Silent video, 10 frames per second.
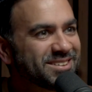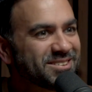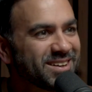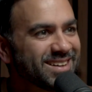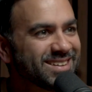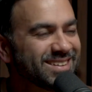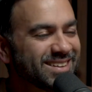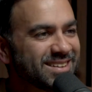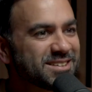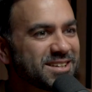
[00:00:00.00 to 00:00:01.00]
right?
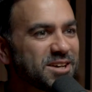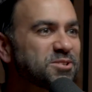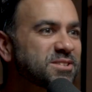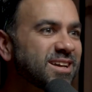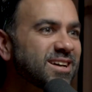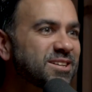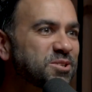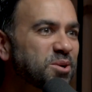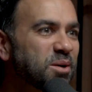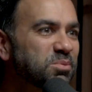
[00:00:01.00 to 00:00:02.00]
This is how you stay out of
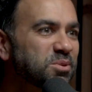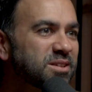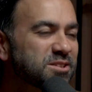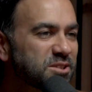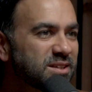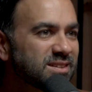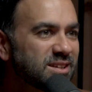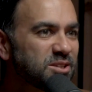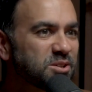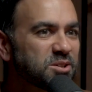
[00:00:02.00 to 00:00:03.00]
trouble. These are yes. things
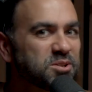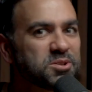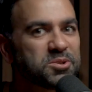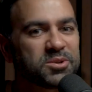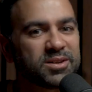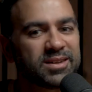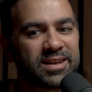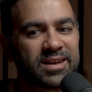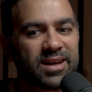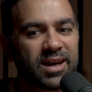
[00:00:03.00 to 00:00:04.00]
that you can do. And,
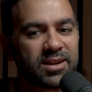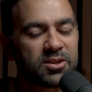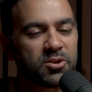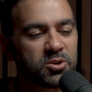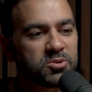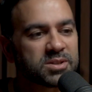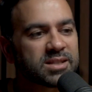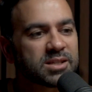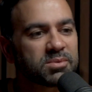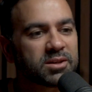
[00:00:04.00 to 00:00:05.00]
and, you know, you
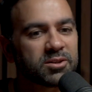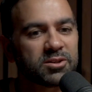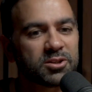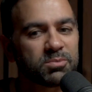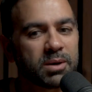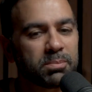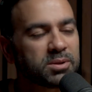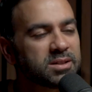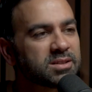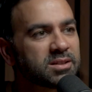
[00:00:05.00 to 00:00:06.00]
said something earlier about
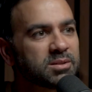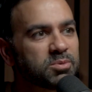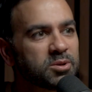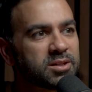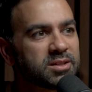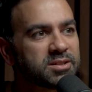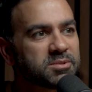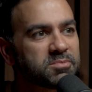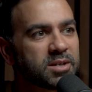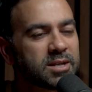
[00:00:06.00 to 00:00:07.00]
policing the
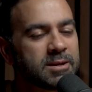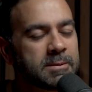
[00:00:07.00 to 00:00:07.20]
borders, right?